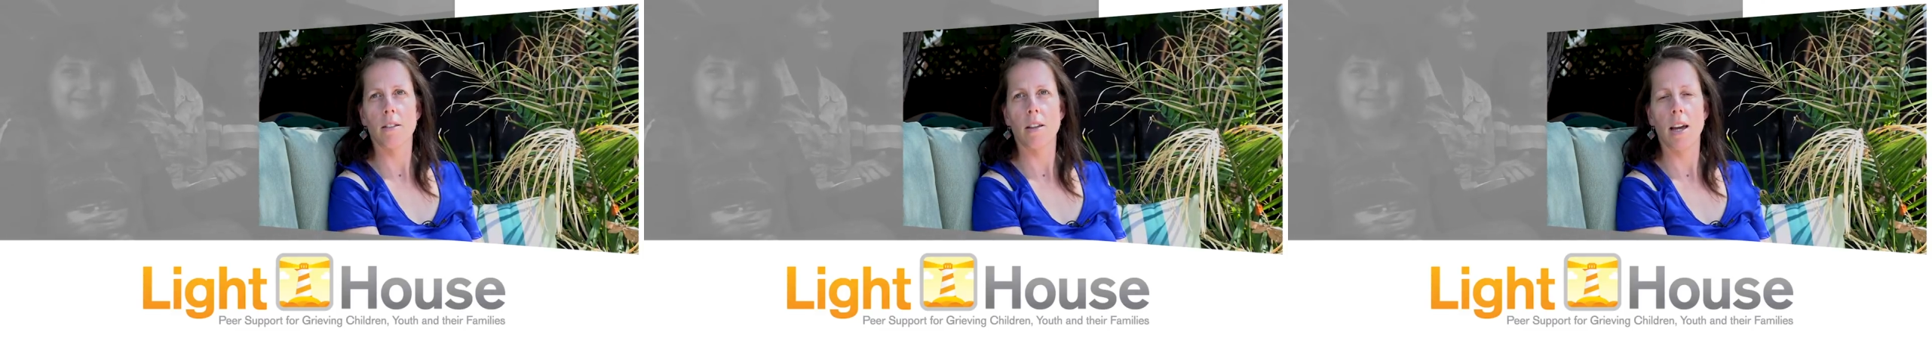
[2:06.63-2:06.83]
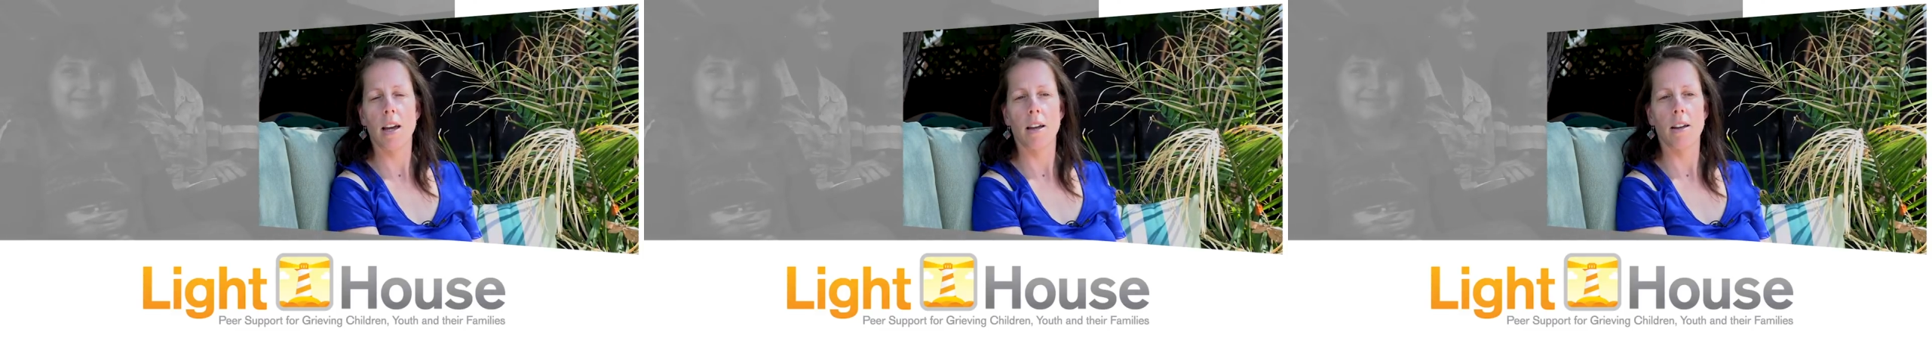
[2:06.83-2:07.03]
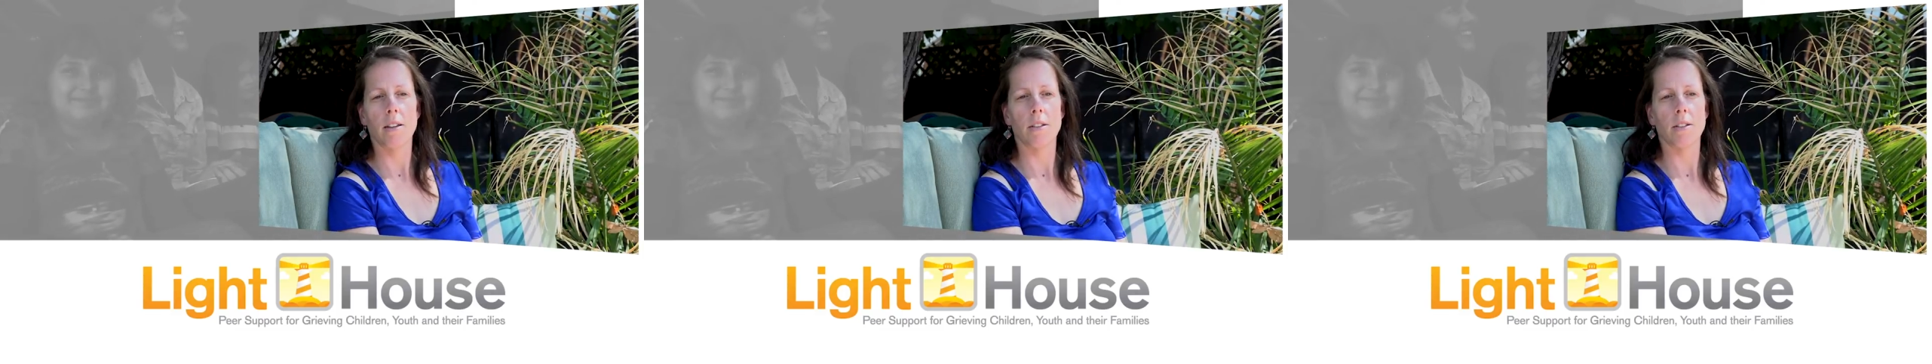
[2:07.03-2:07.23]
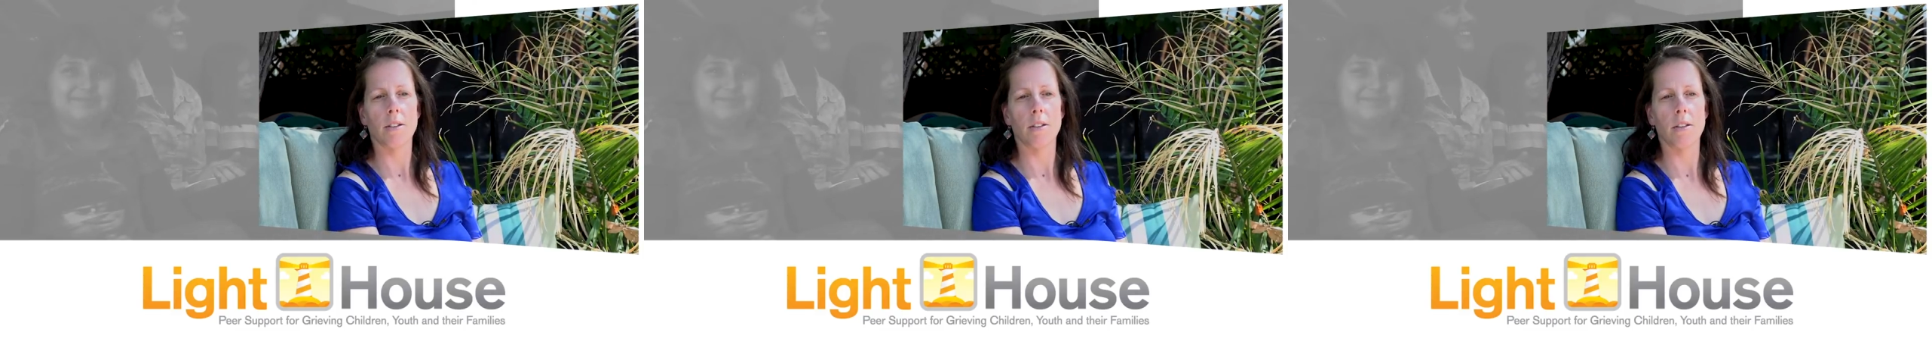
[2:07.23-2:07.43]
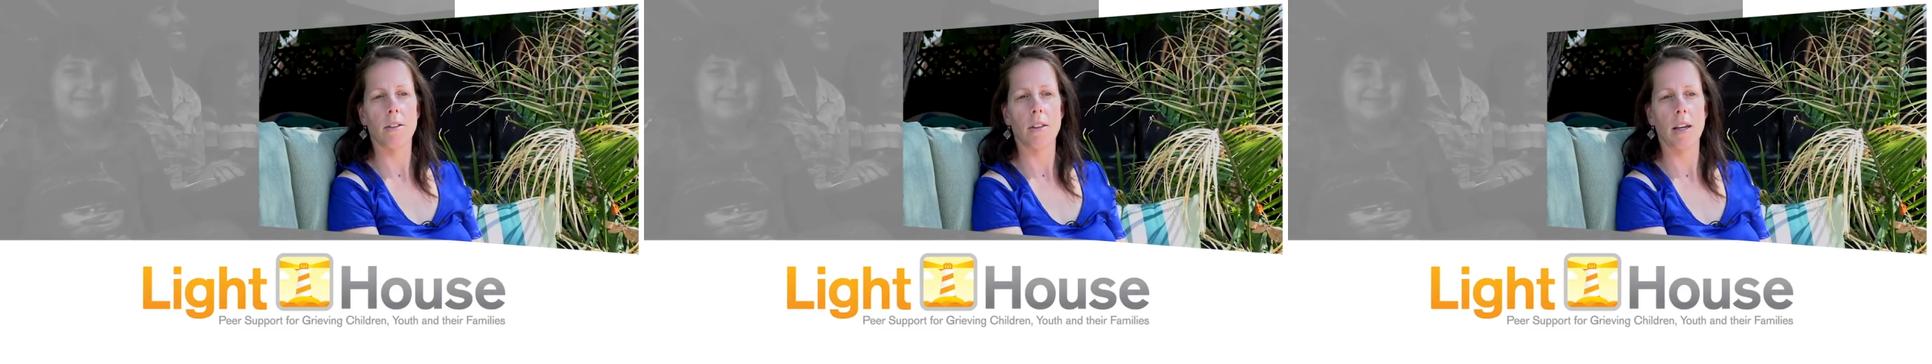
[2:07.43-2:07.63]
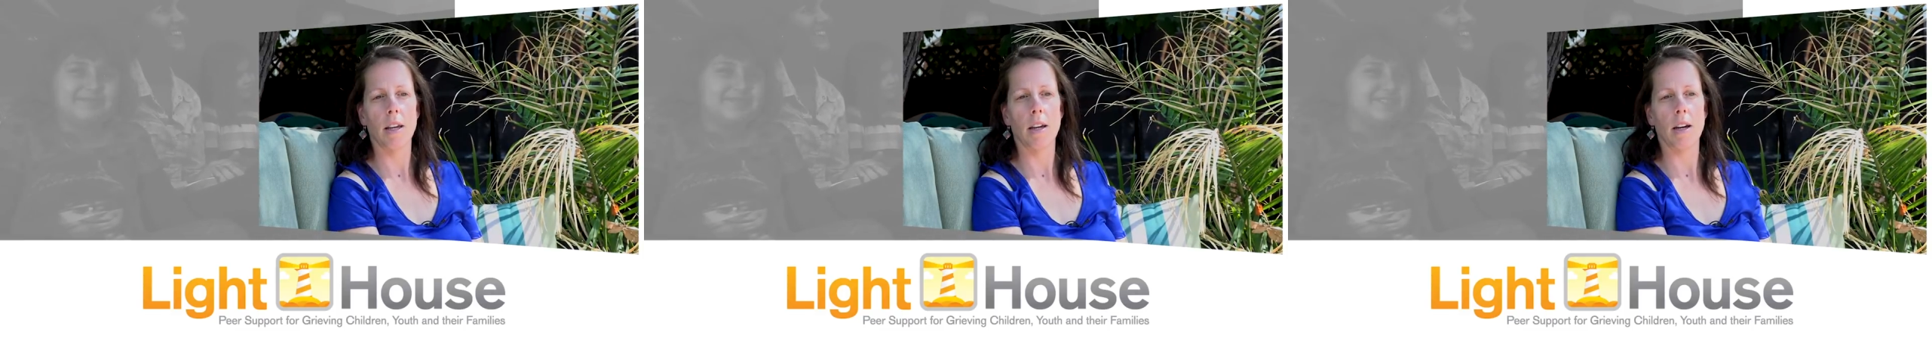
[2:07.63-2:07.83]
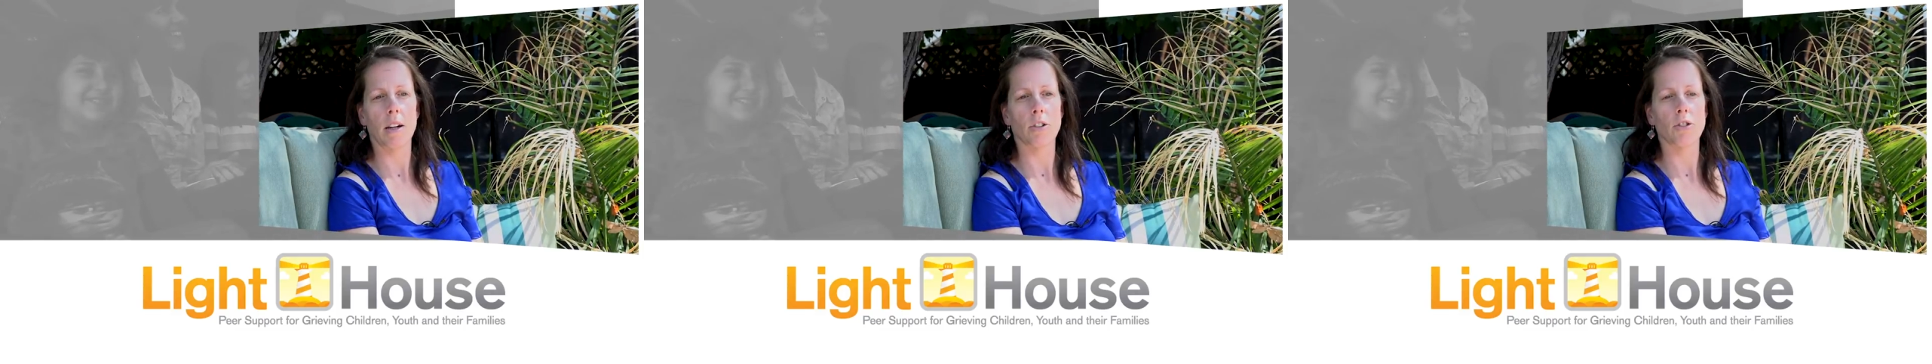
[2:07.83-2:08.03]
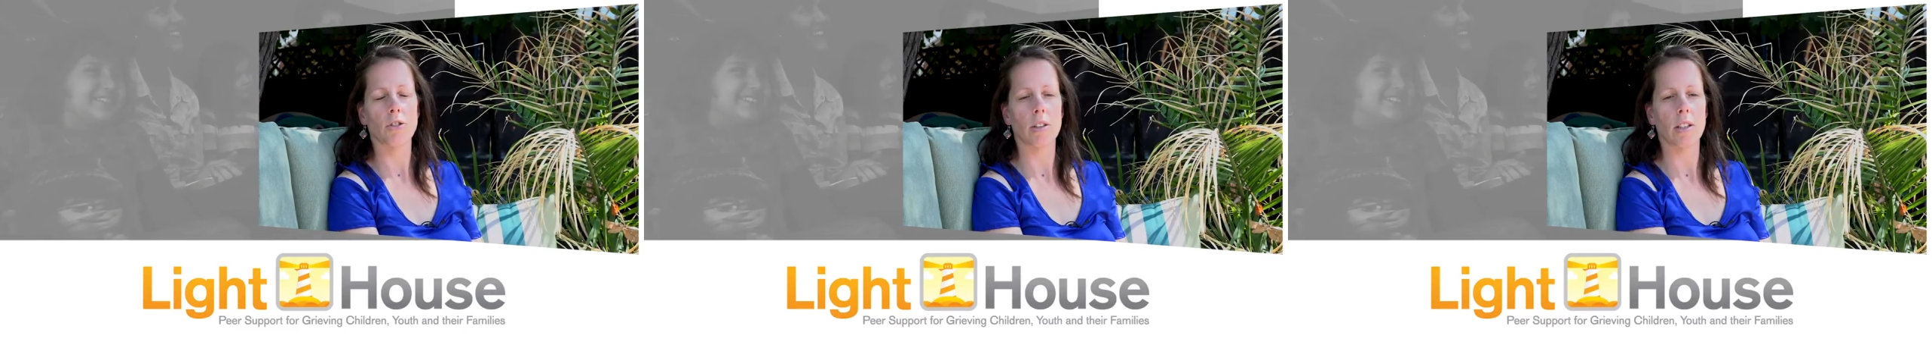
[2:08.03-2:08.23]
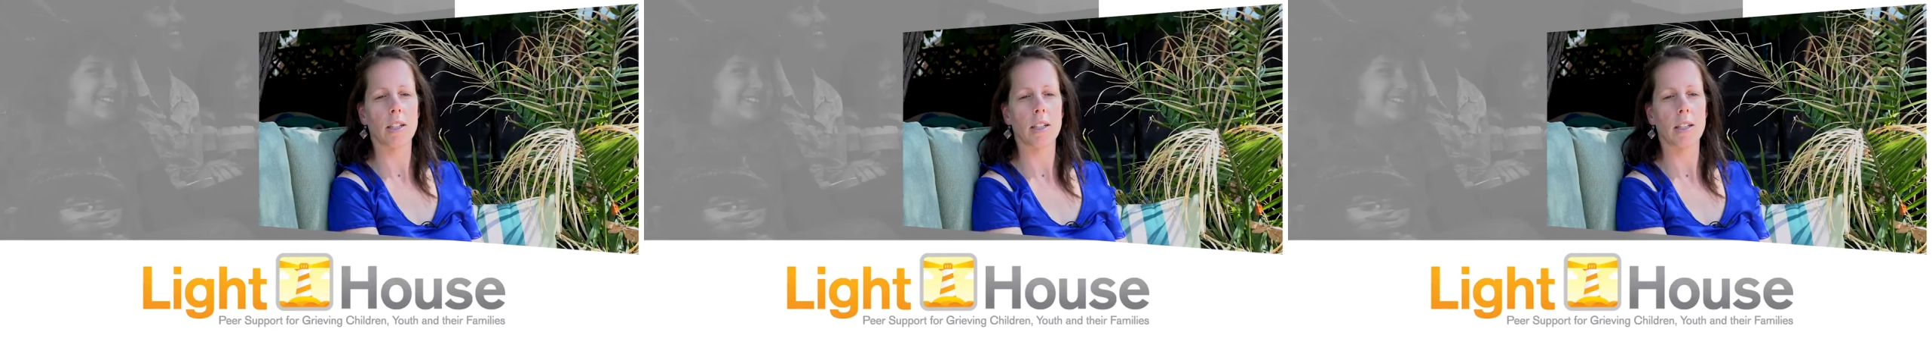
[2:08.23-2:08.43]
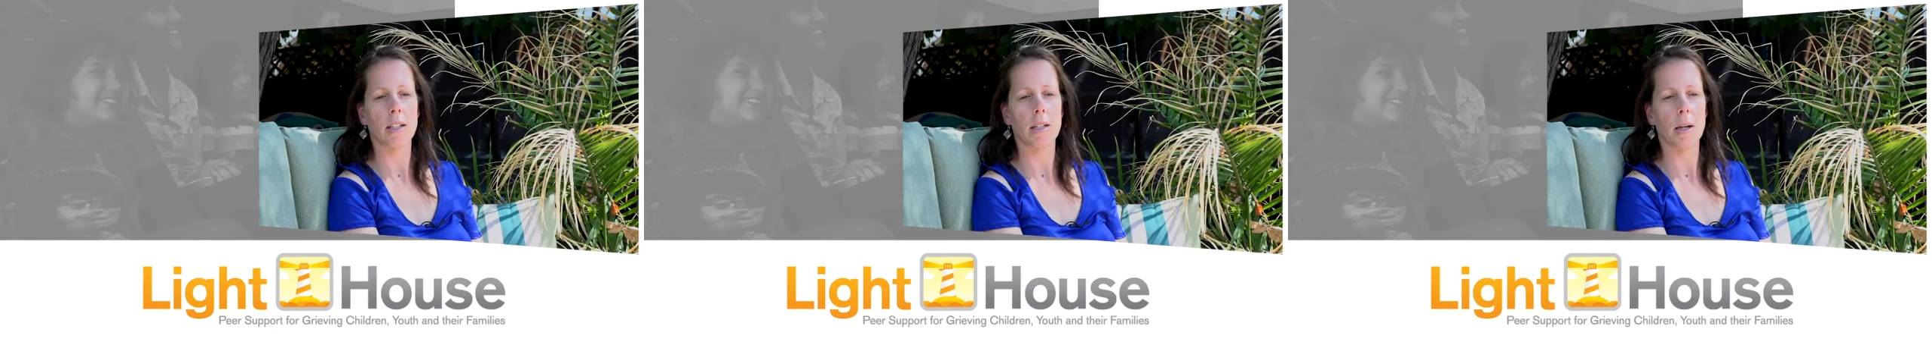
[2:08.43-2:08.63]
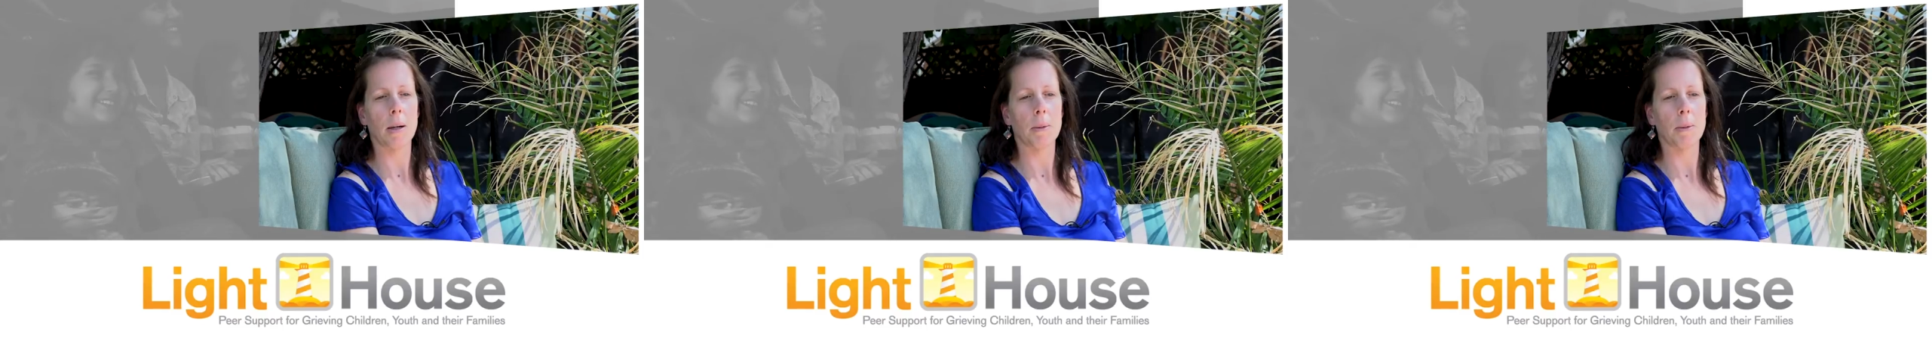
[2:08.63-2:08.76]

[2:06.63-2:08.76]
and they actually,